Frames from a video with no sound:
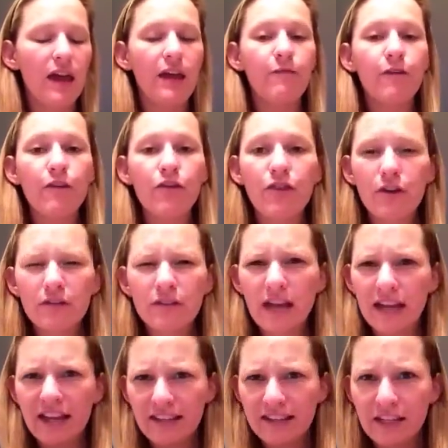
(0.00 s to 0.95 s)
For those,
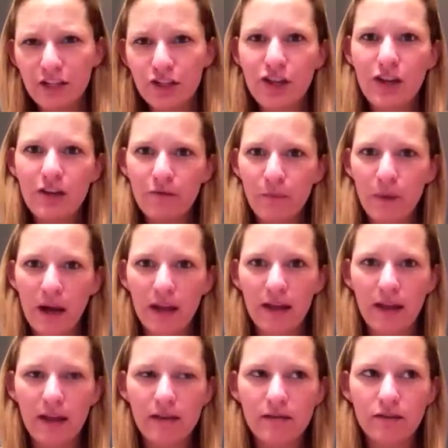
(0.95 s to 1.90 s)
I guess I should have
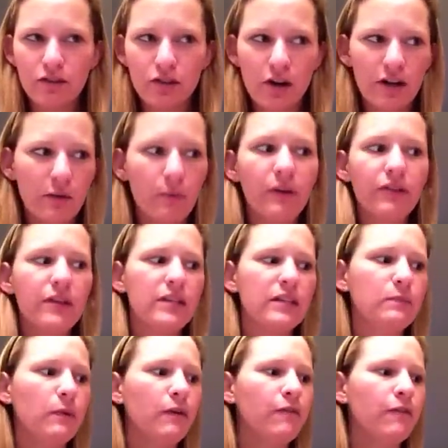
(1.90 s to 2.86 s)
probably started with
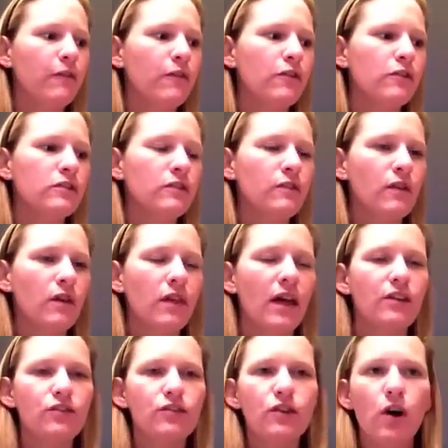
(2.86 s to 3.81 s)
this, but for those of you
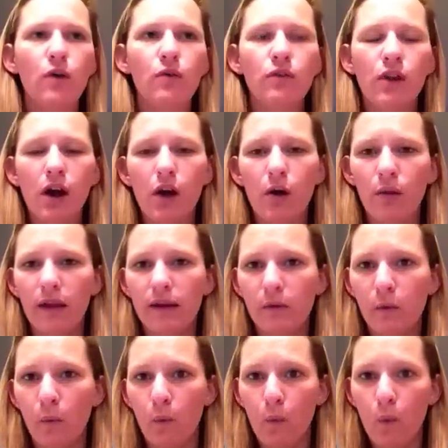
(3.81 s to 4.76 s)
that don't know
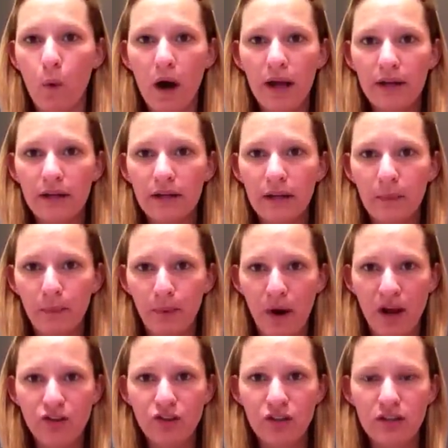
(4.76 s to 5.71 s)
what
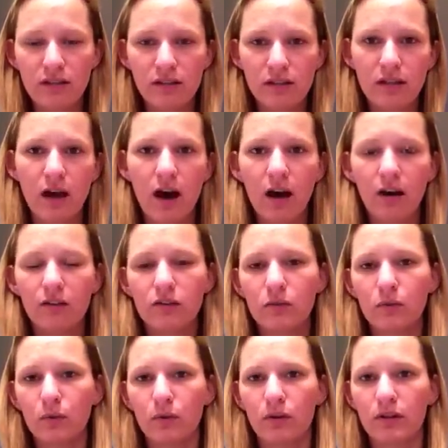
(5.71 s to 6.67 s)
compression
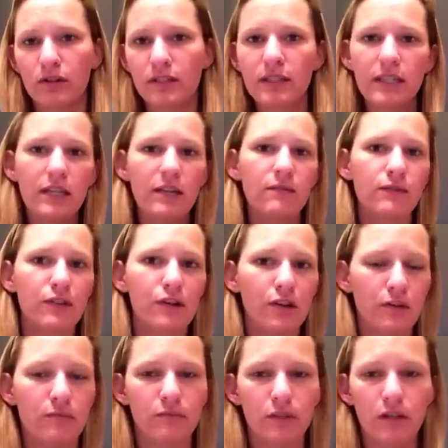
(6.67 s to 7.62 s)
socks or sleeves
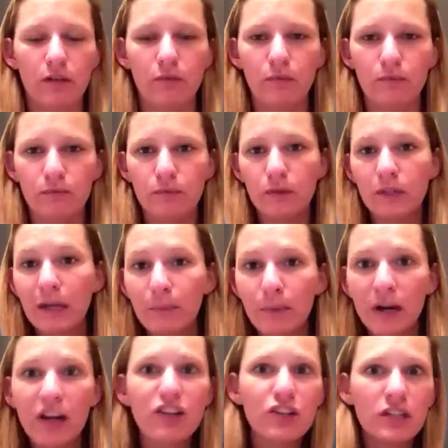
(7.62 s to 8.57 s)
or
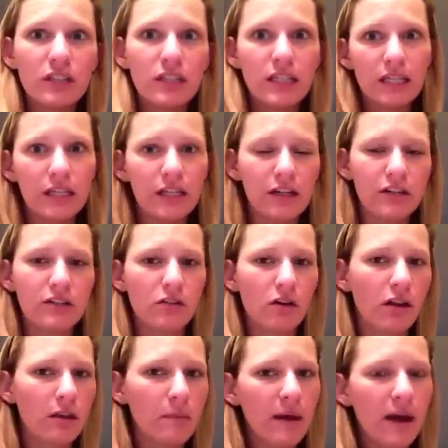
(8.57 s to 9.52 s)
compression gear is
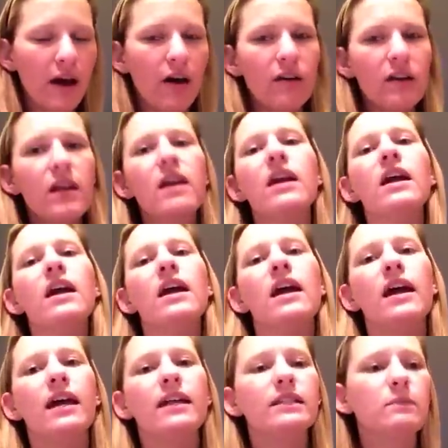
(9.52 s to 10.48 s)
all about,
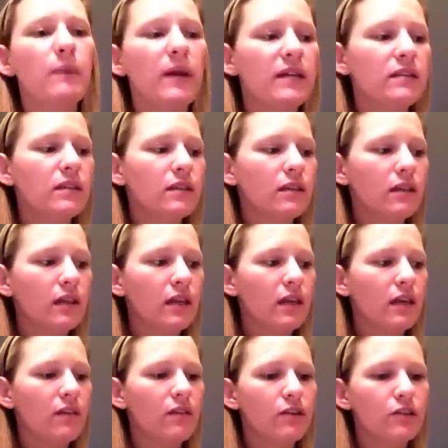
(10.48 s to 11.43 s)
it's
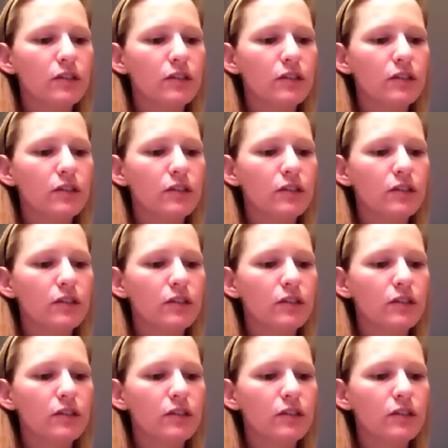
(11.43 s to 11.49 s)
basically